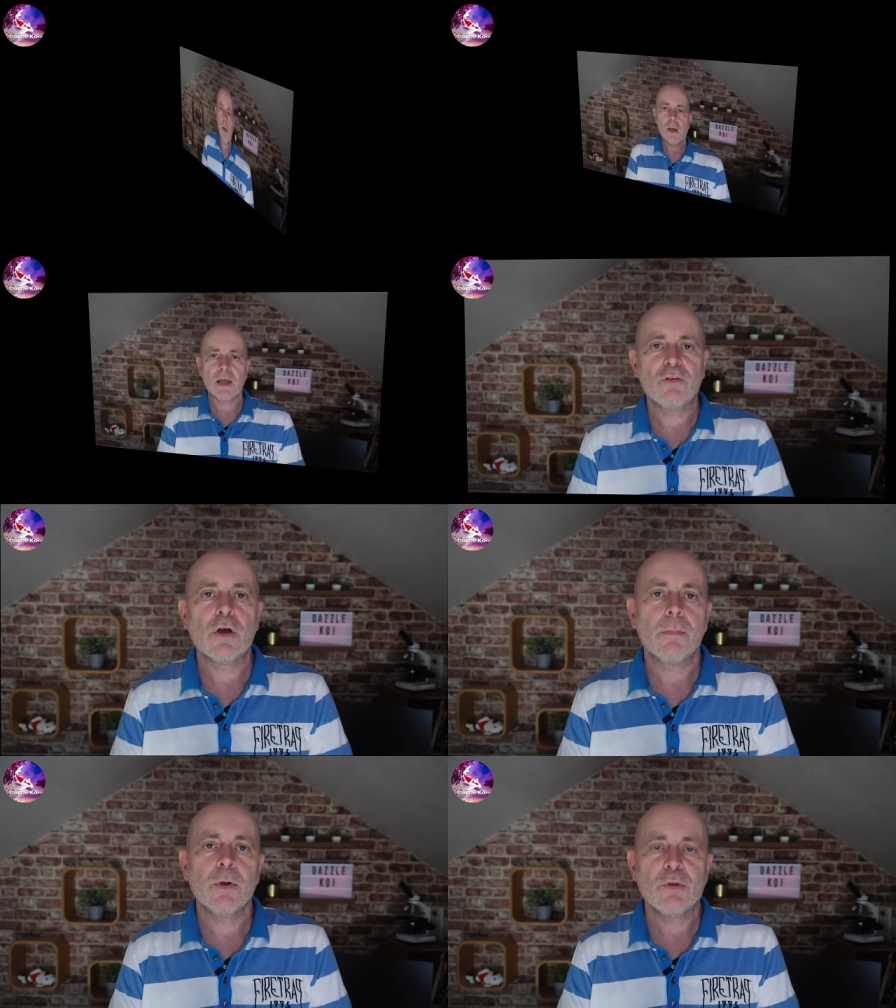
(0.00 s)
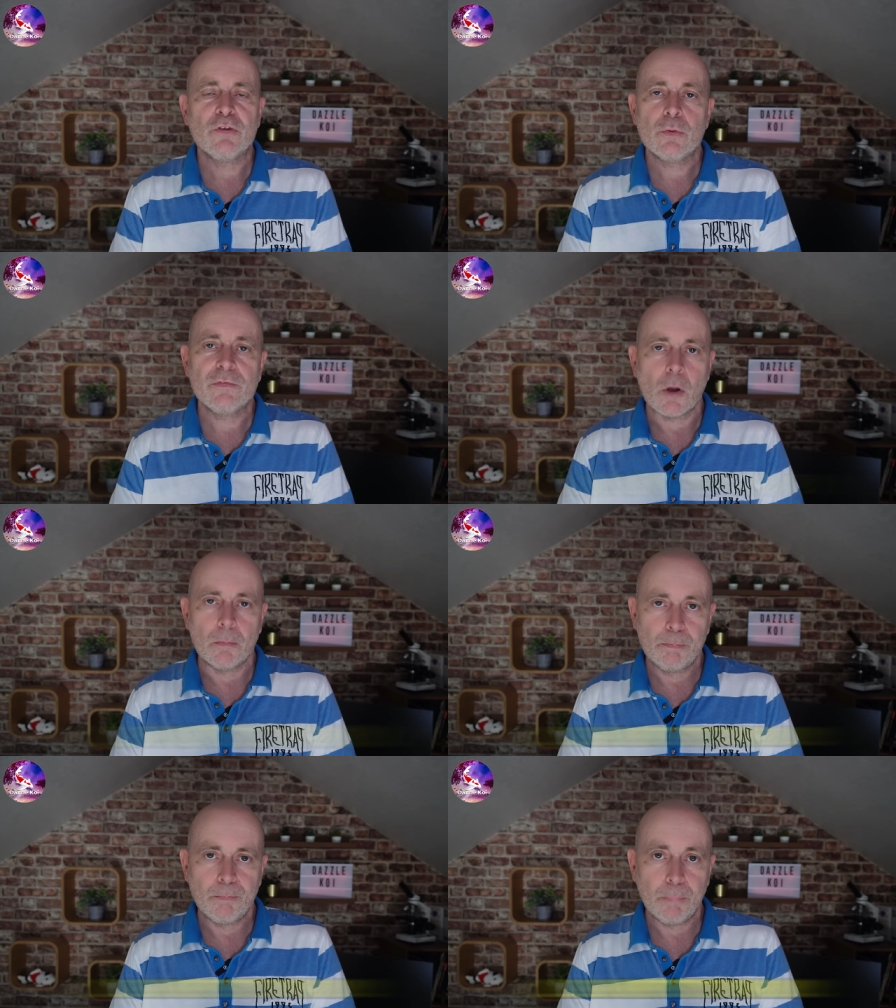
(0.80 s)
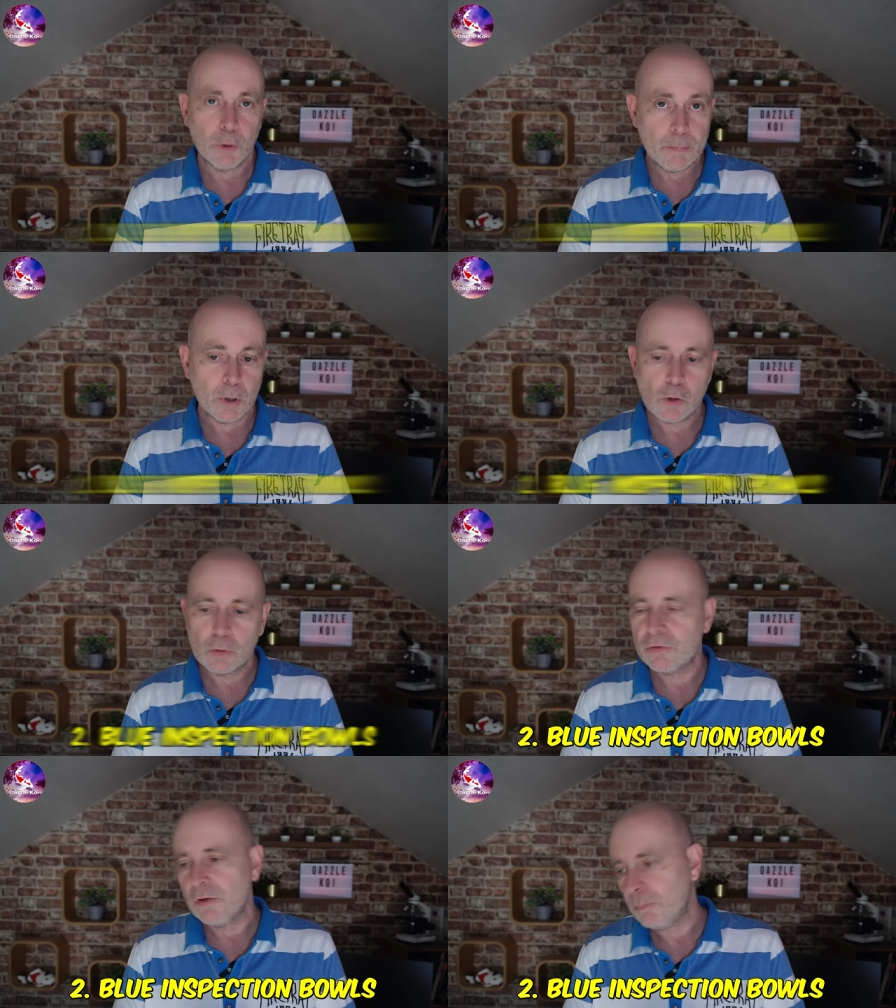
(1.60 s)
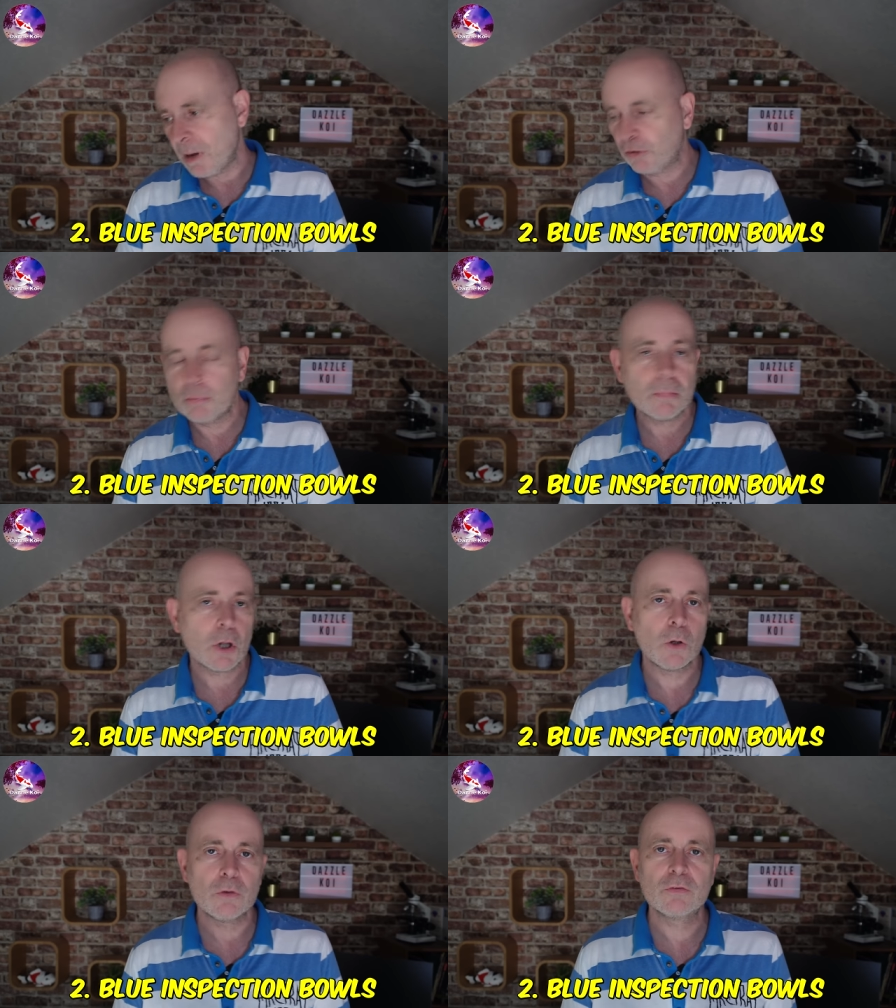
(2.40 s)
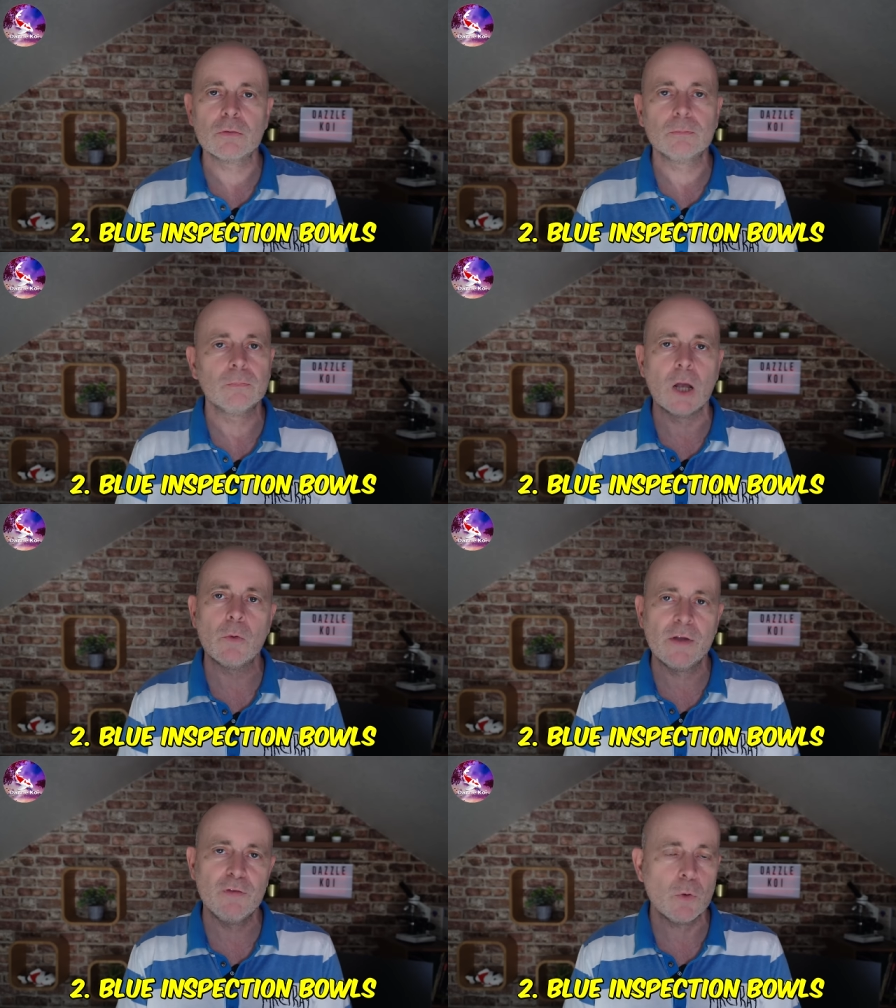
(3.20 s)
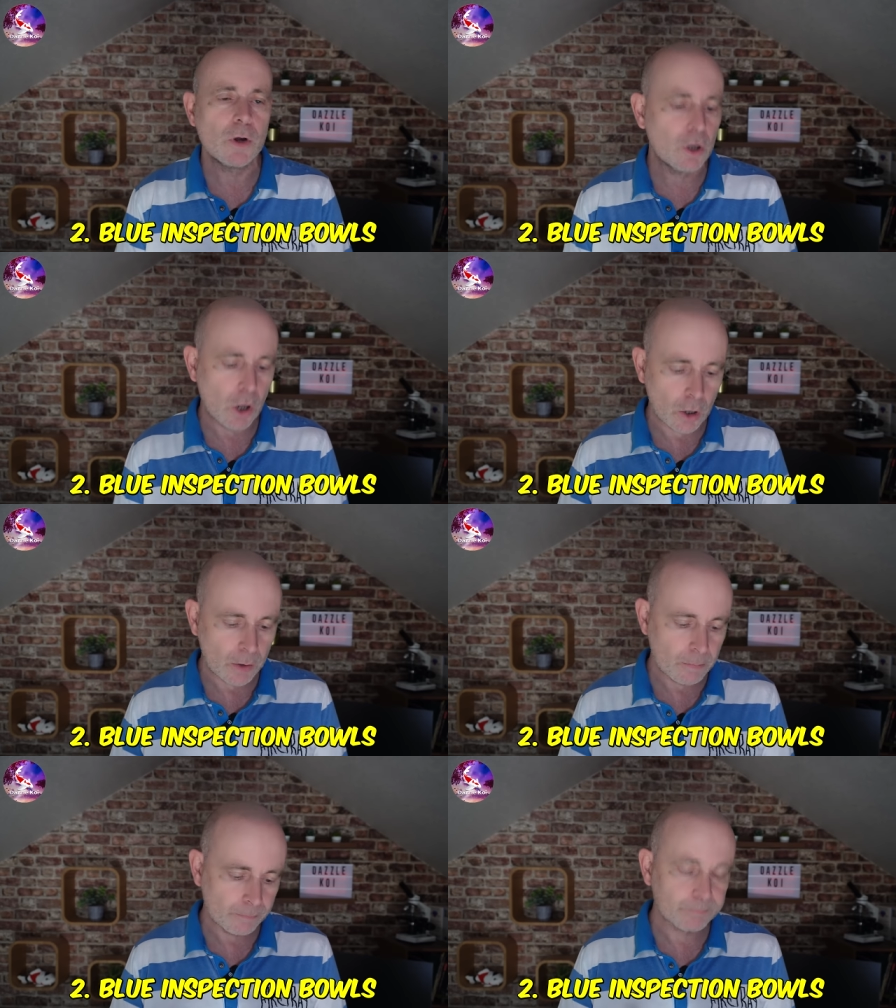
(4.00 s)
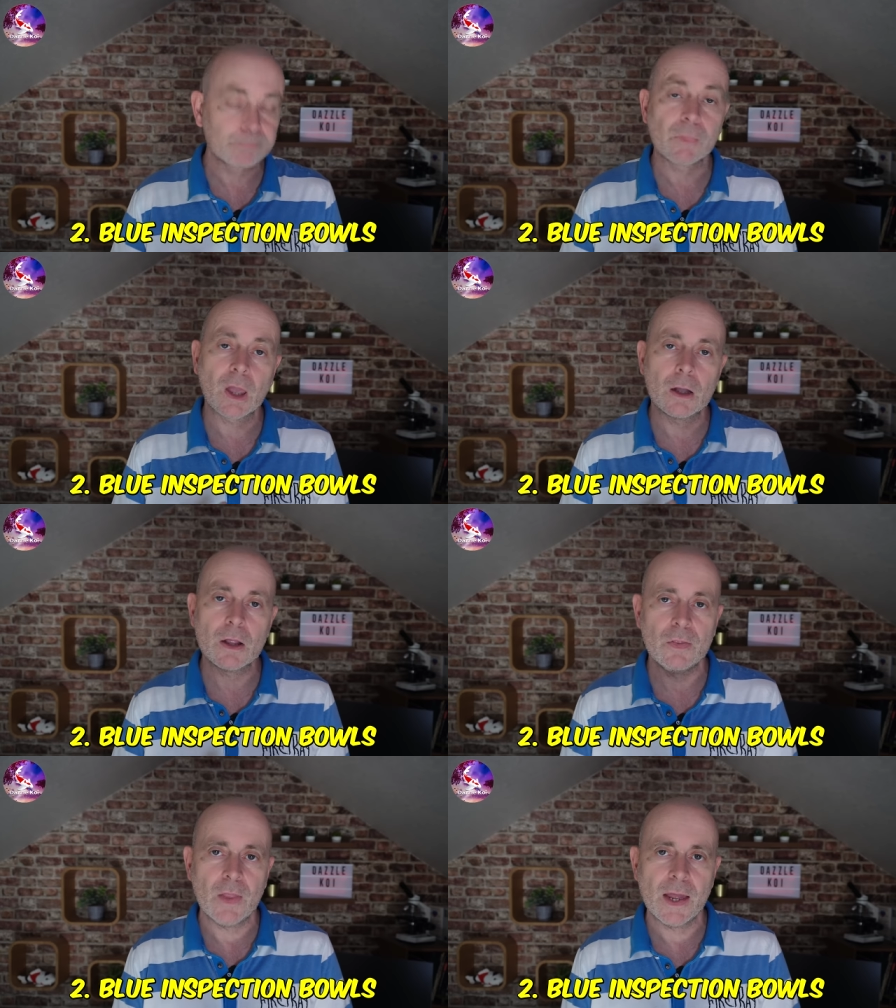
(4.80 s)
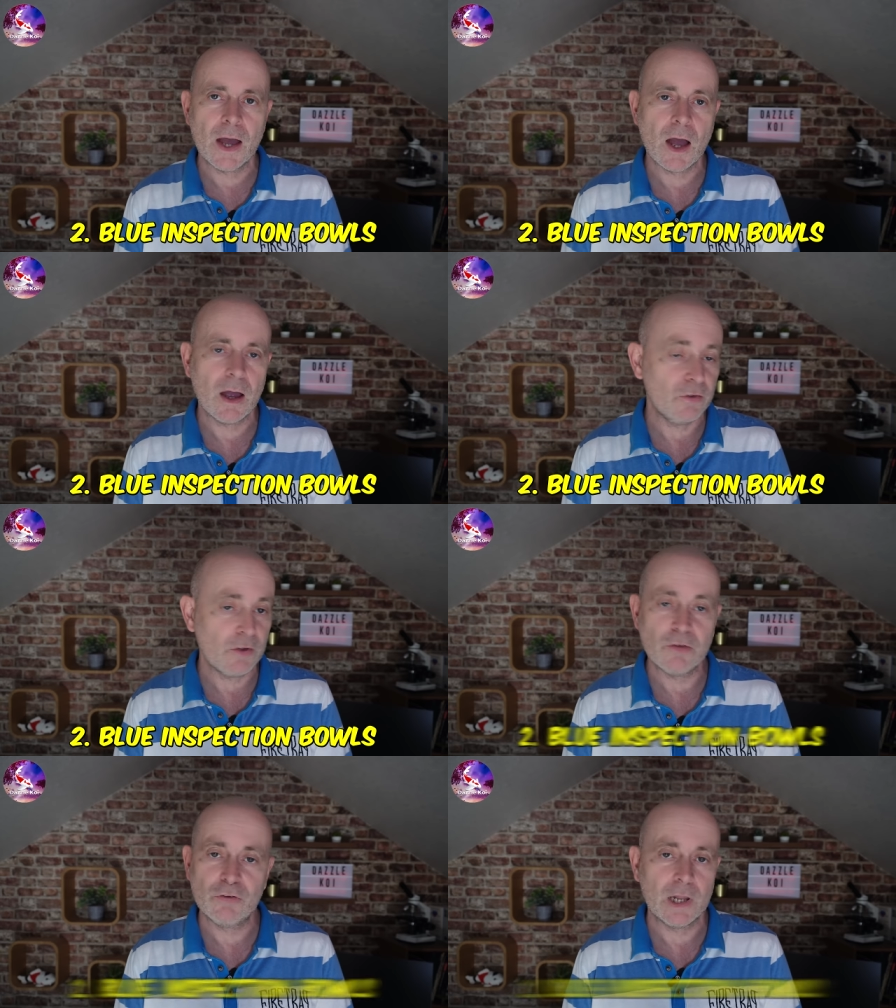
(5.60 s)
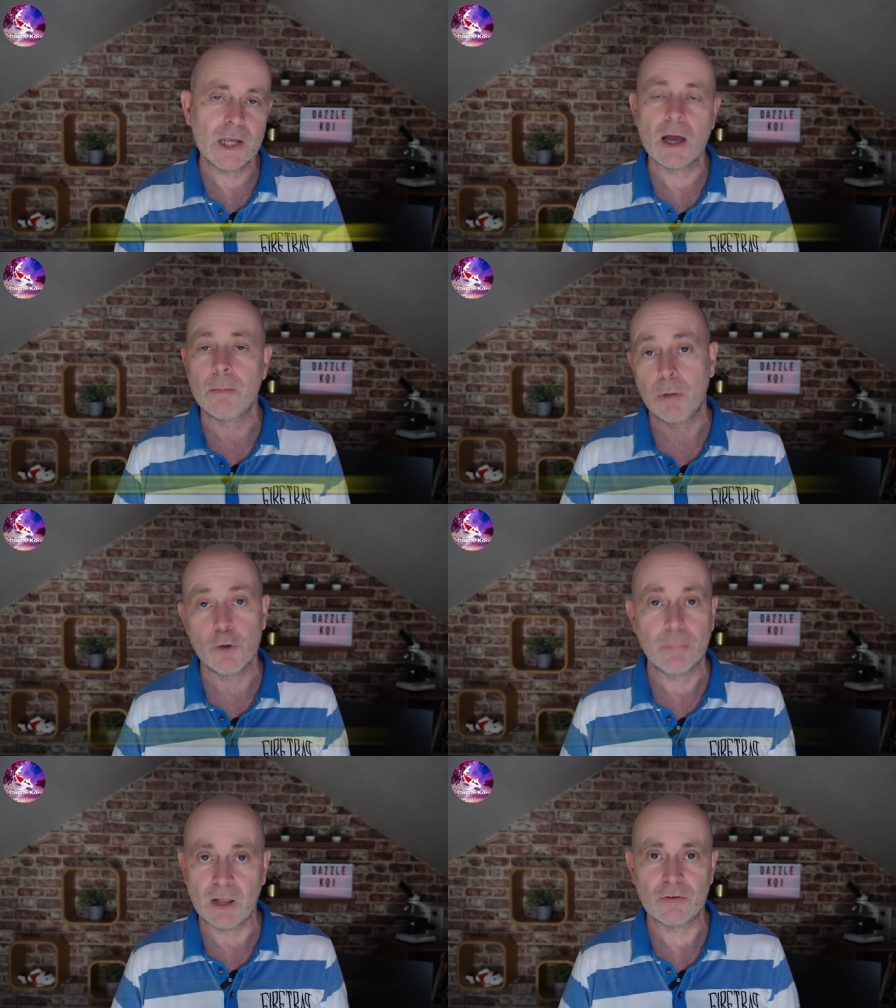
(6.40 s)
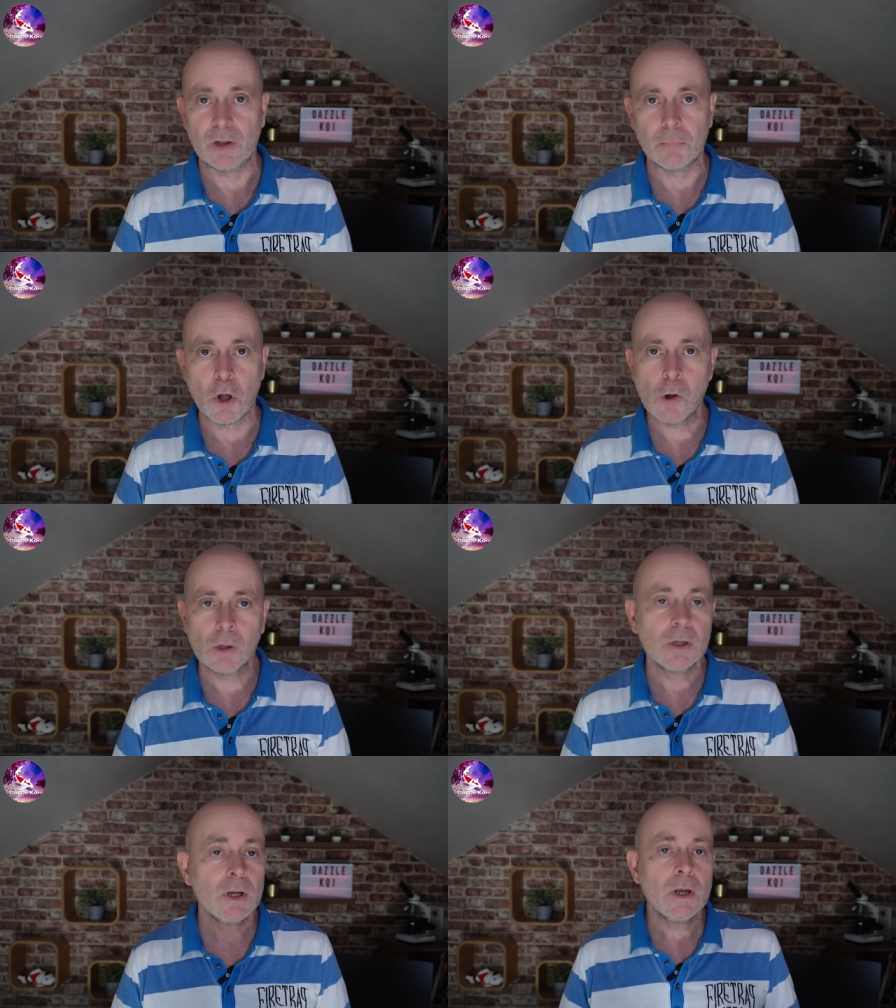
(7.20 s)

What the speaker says: Next up, number two, we've got blue bowls, inspection bowls, whatever you want to call them. They are essentially a blue plastic bowl.